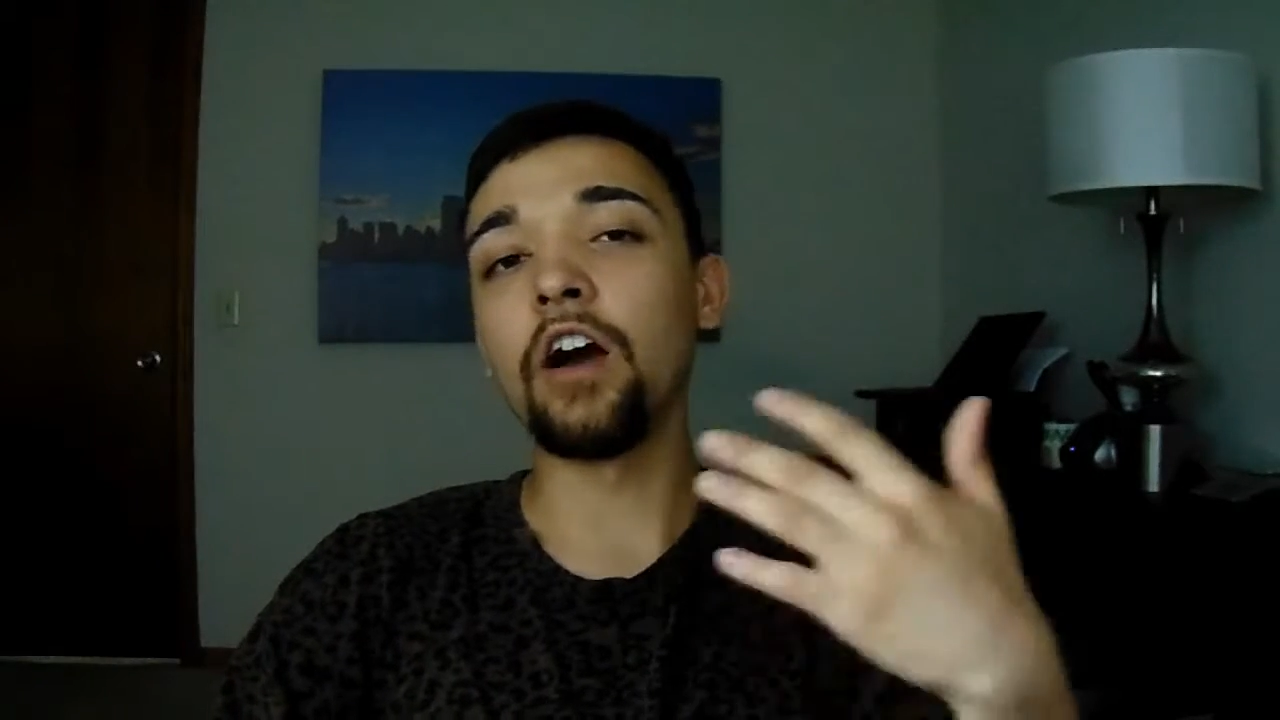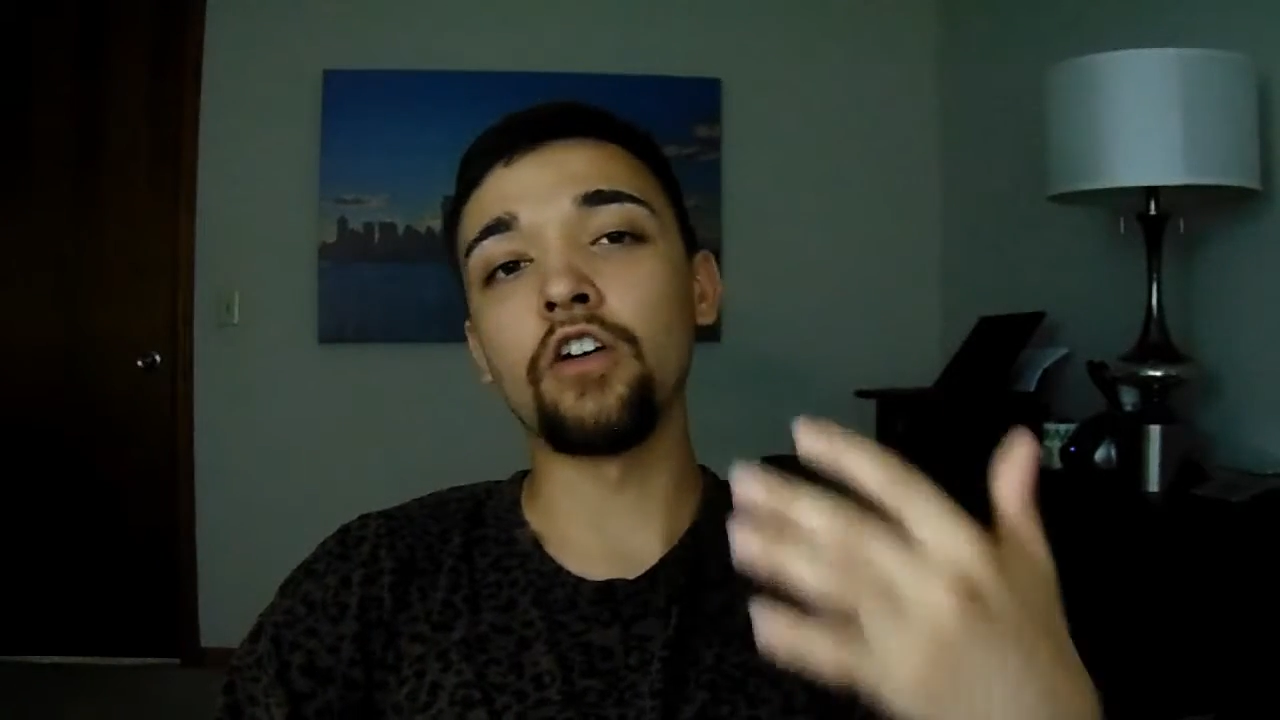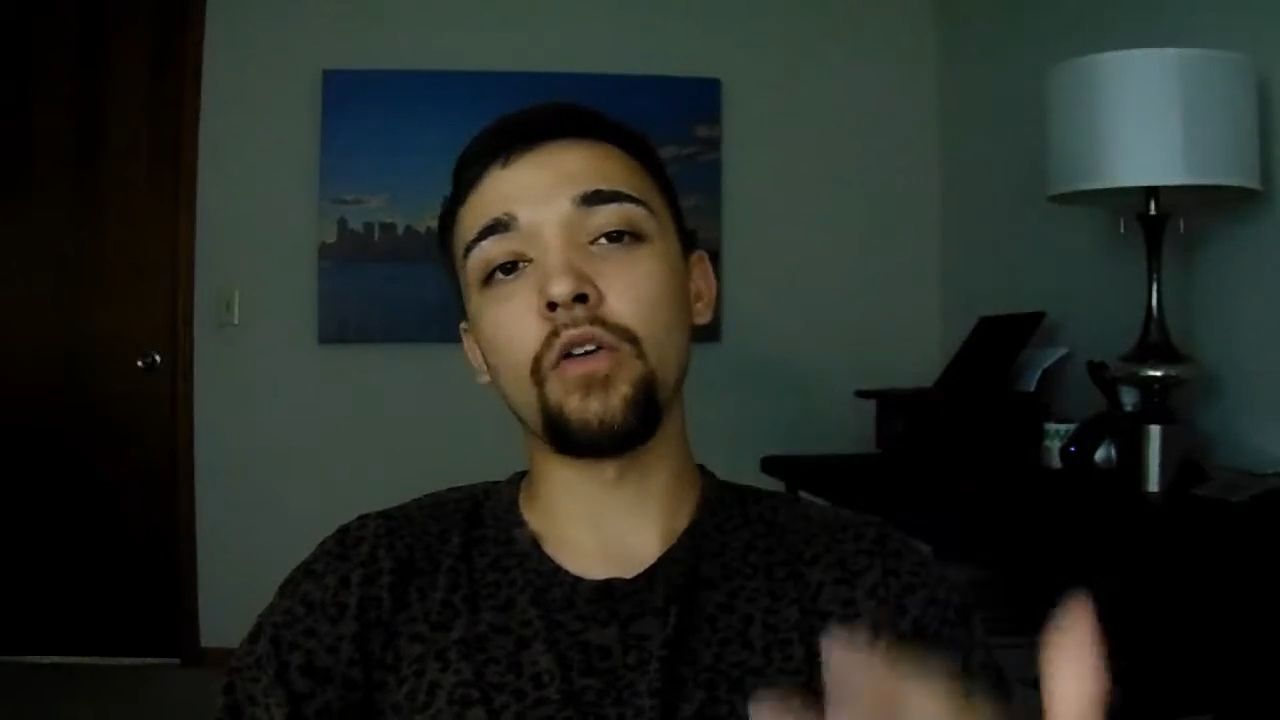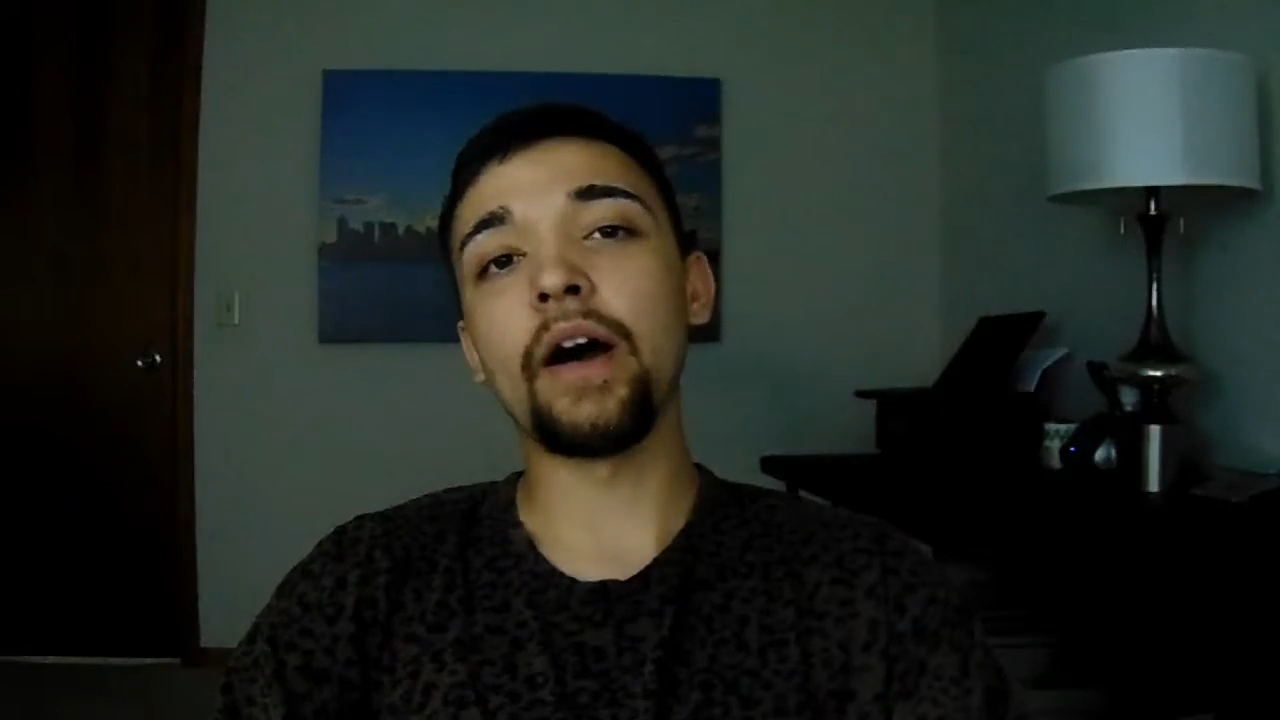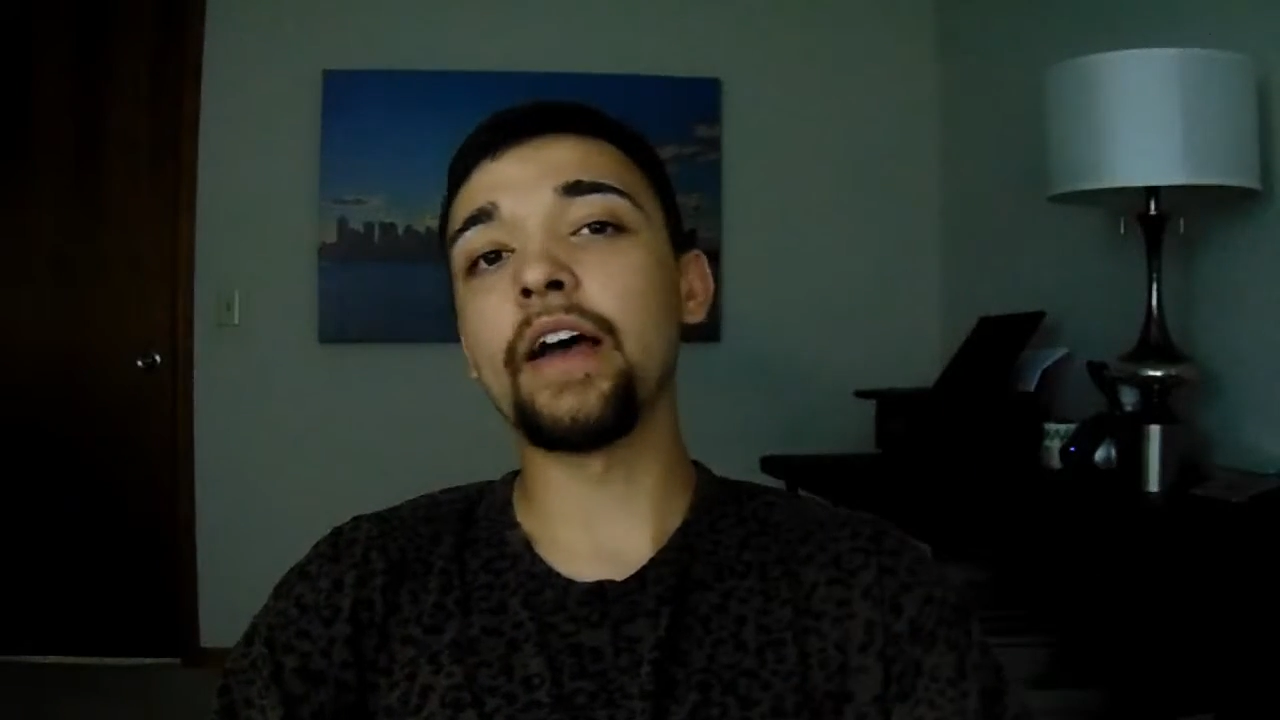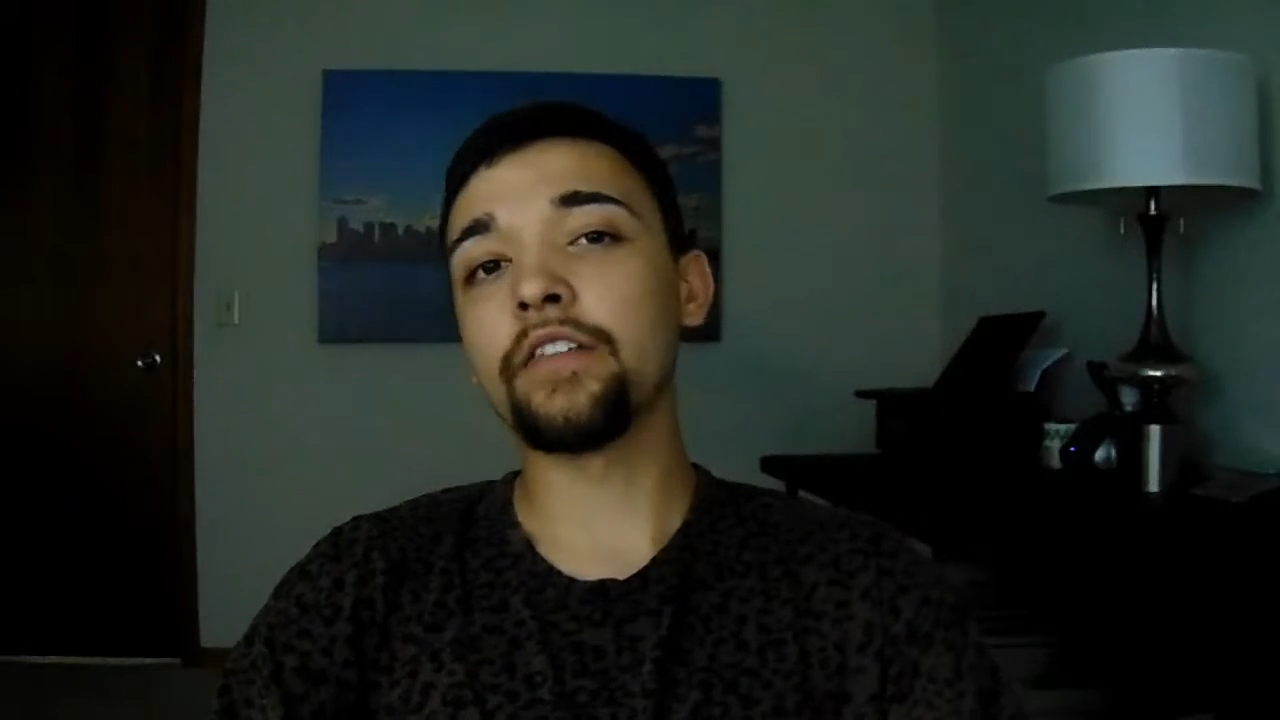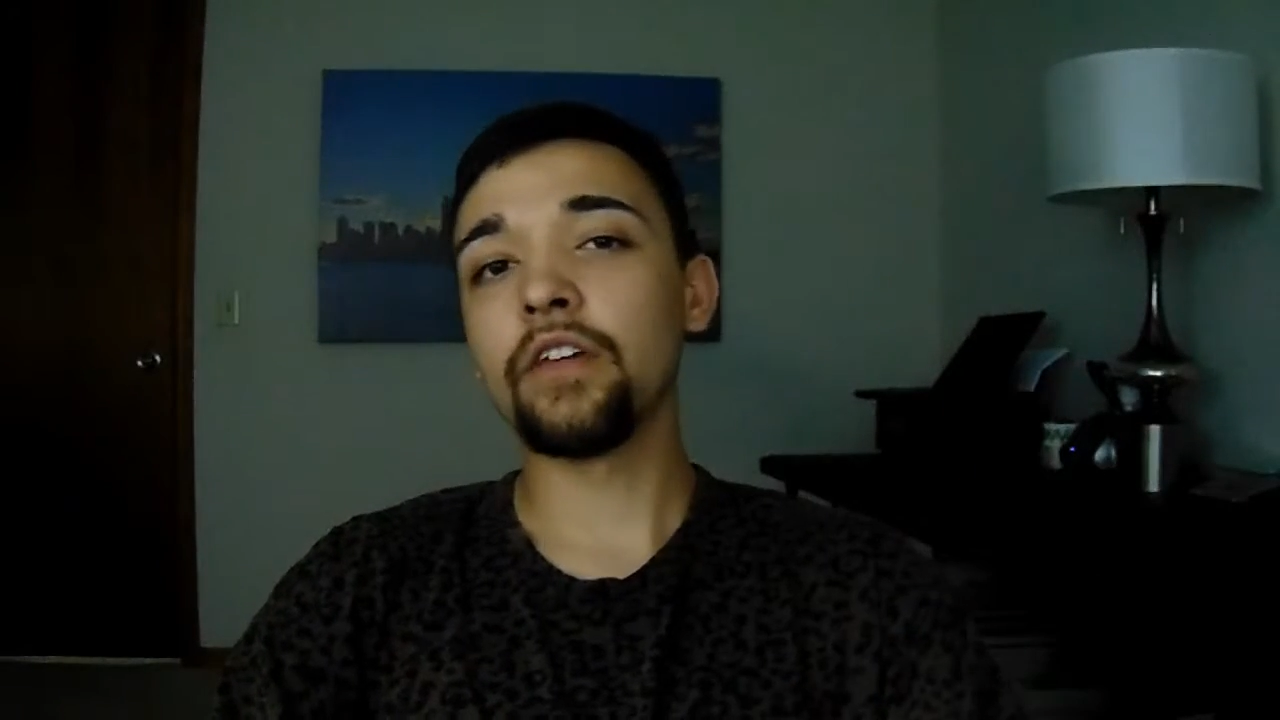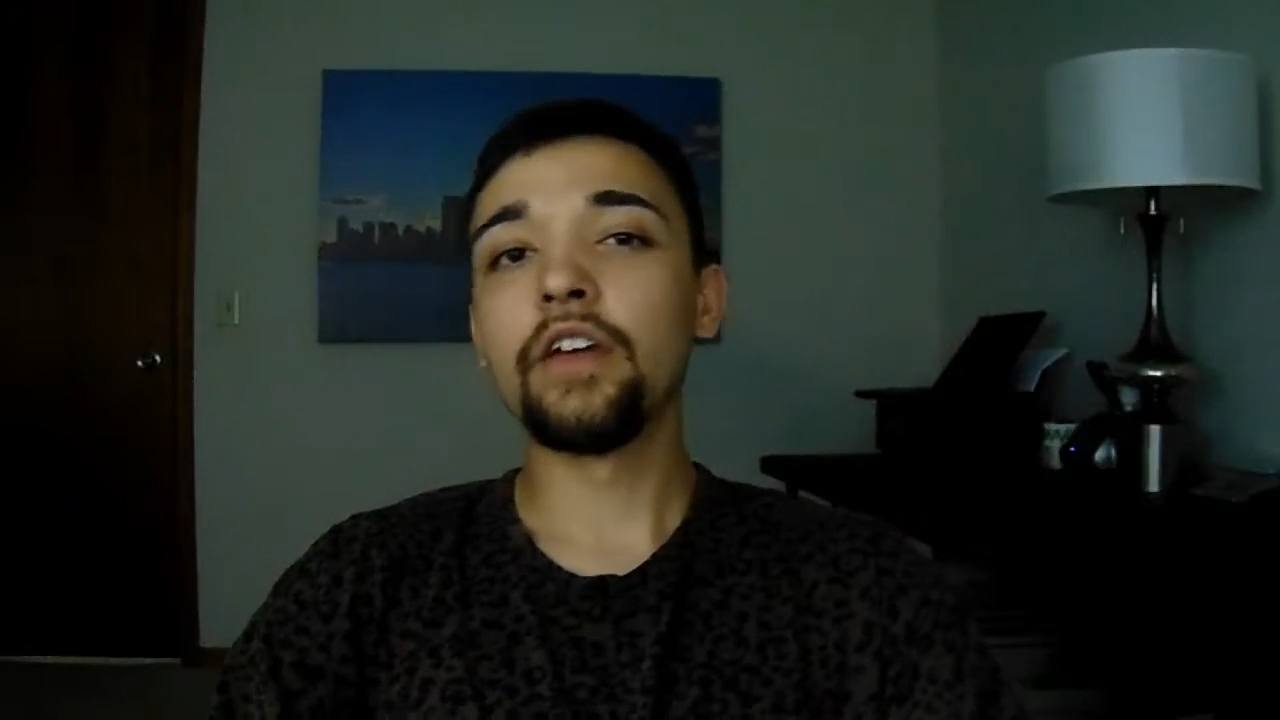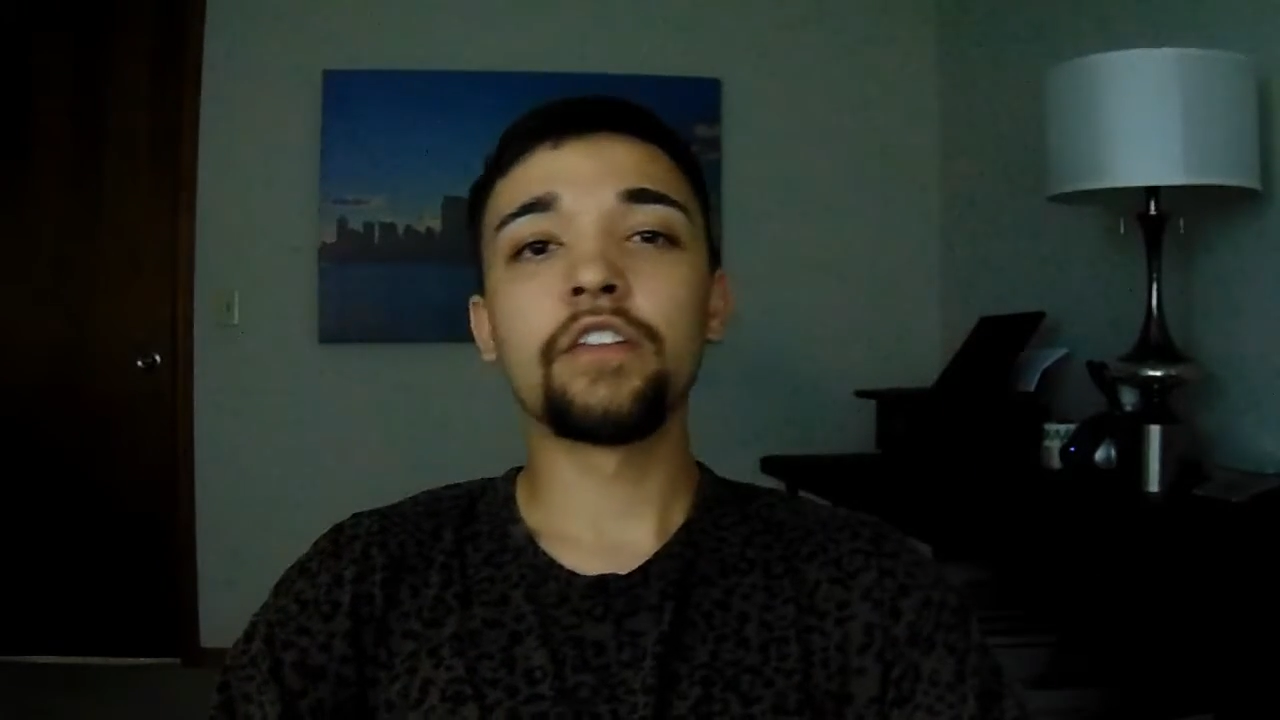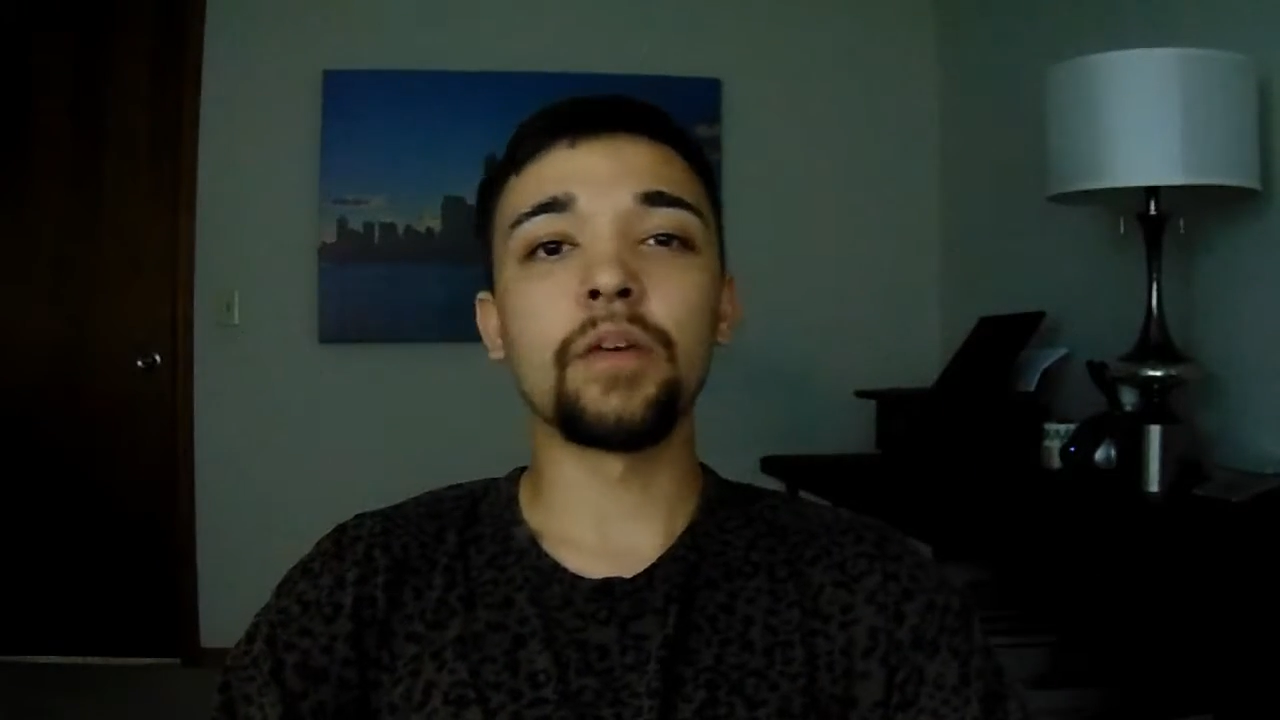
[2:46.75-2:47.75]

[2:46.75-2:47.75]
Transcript: R O Is,